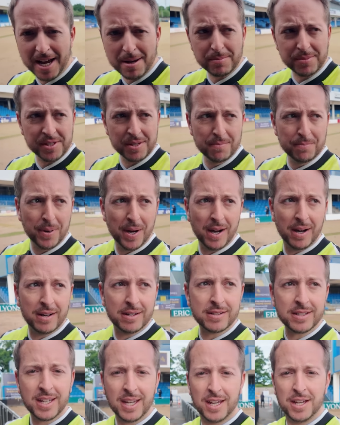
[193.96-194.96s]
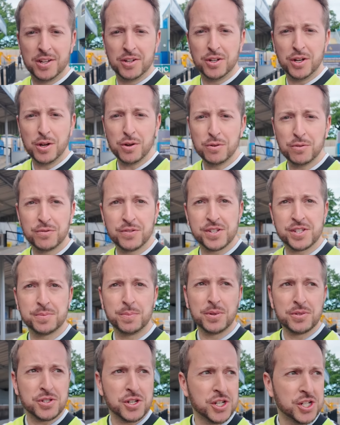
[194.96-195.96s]
Damson Park, known for
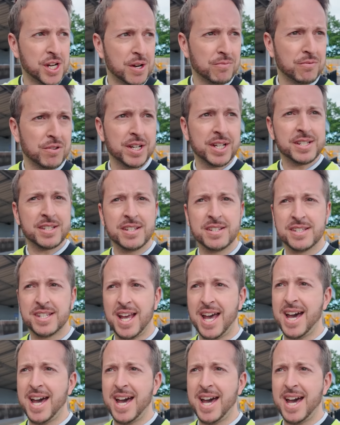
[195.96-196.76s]
sponsorship reasons